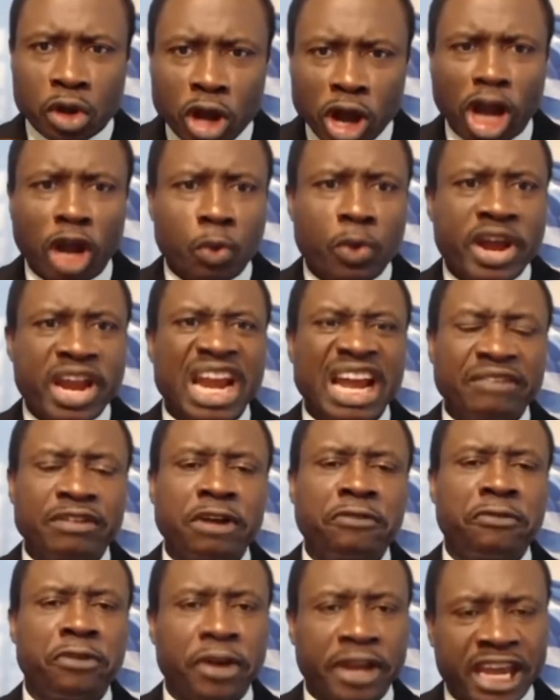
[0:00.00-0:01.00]
will
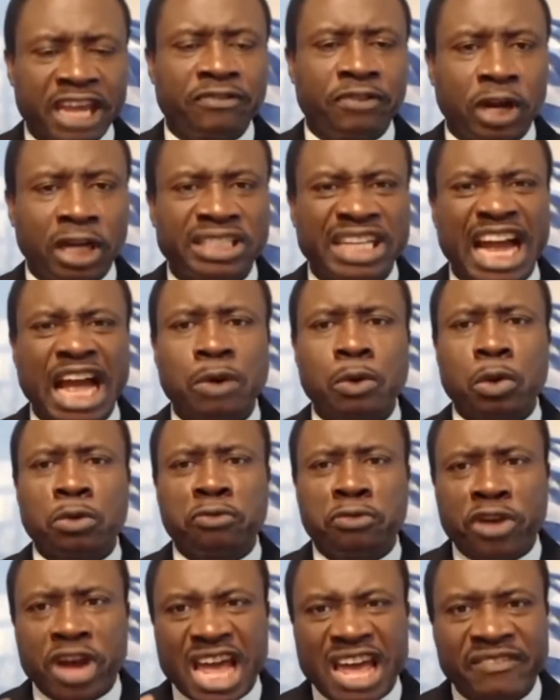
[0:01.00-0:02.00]
never forgive us and will
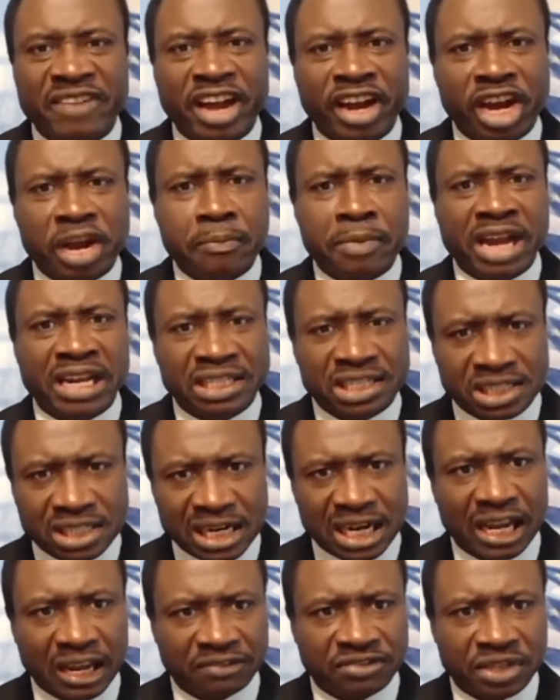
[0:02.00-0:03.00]
forever remain
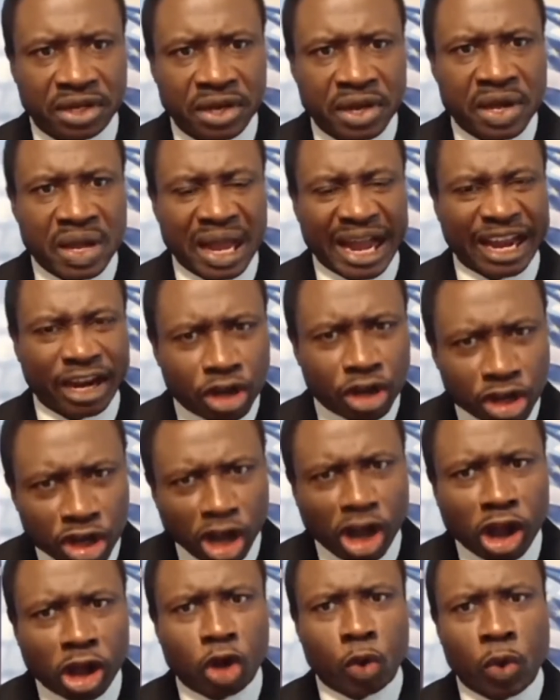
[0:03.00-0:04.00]
slaves, and
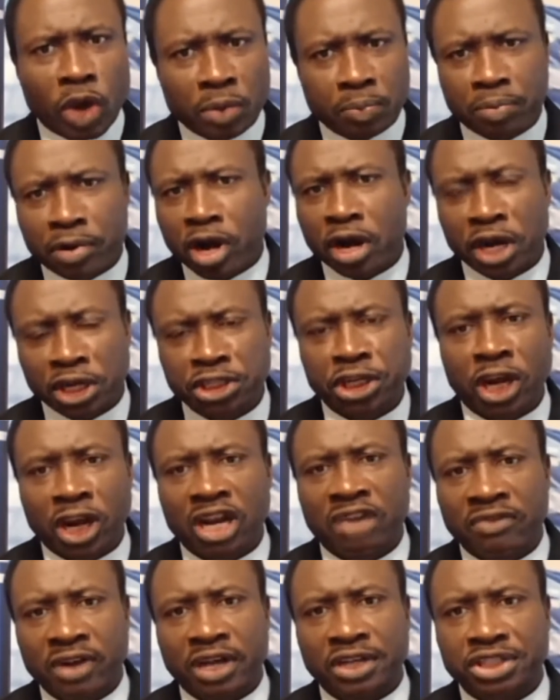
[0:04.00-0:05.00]
God will punish all
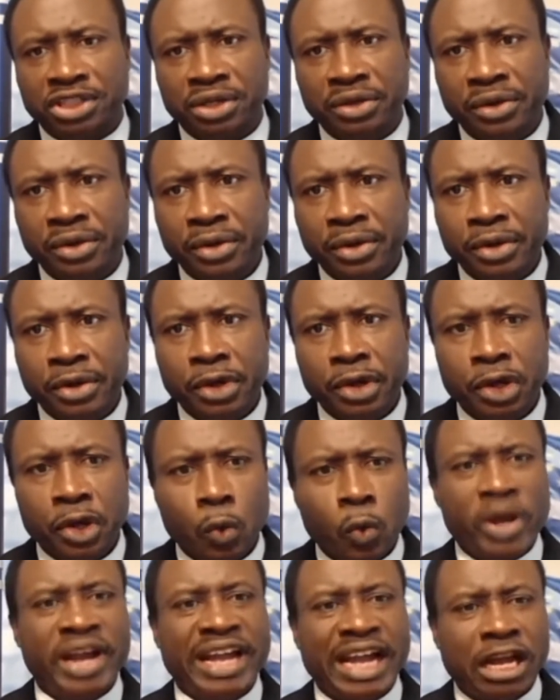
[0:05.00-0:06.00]
of us.
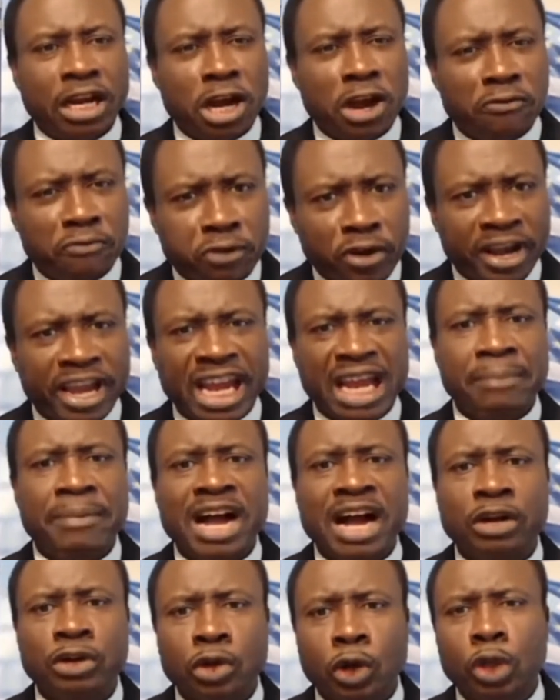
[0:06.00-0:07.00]
We cannot forget
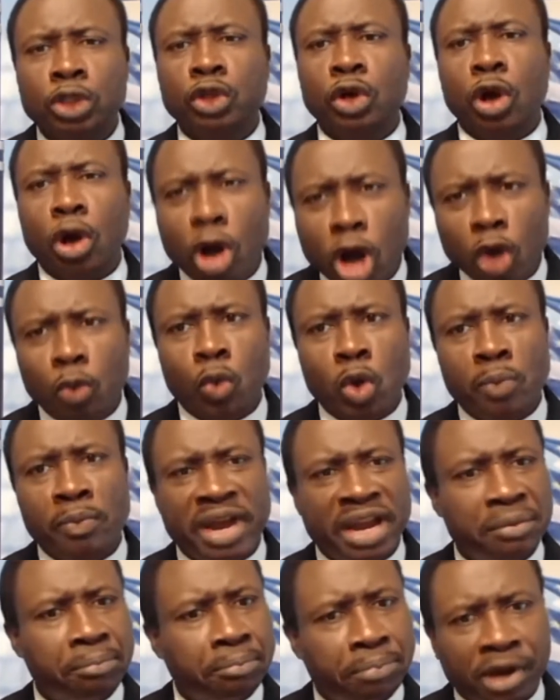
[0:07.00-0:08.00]
about those old
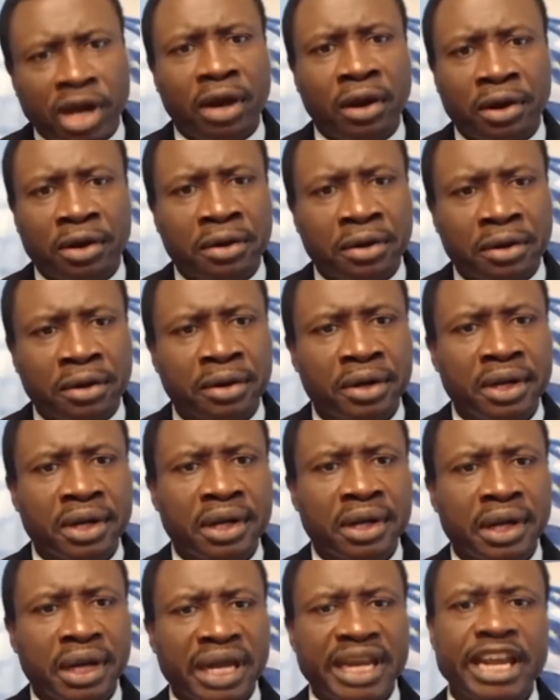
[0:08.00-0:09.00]
women burned
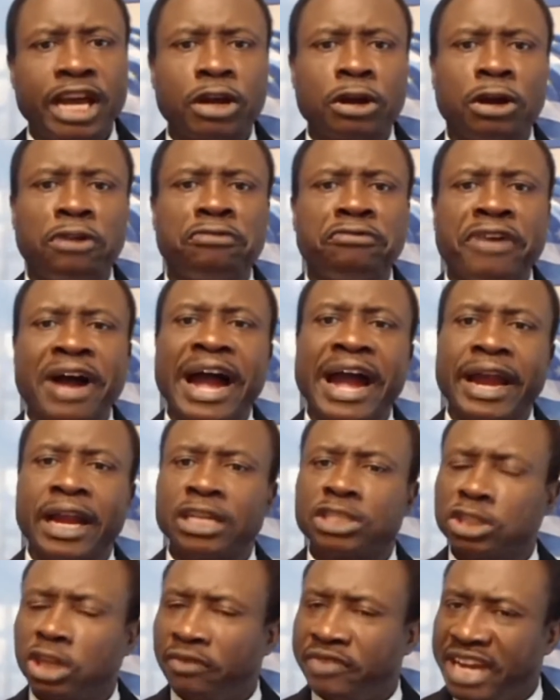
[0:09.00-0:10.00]
in the
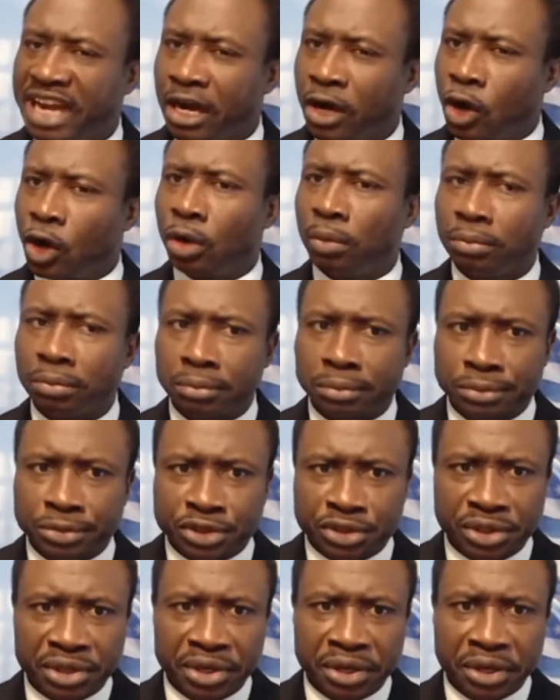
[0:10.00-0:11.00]
confines of their
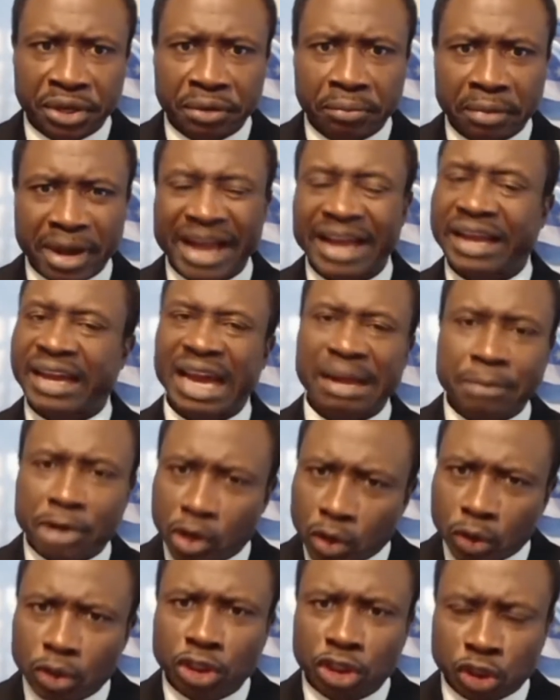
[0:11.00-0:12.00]
homes by
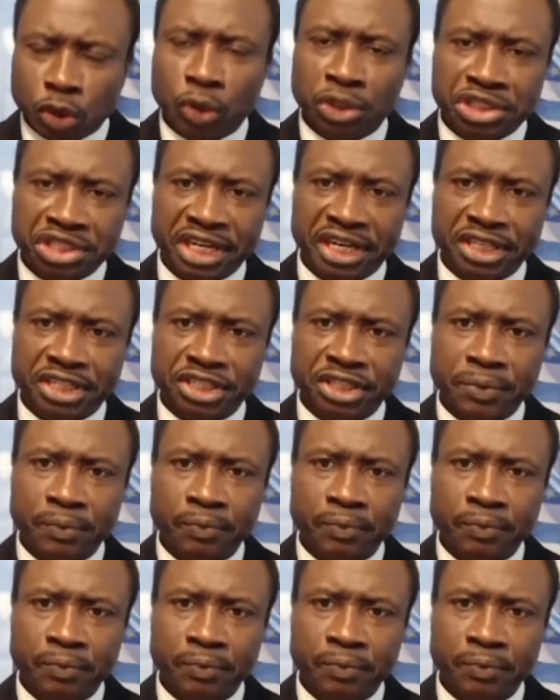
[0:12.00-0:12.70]
Cameroon soldiers.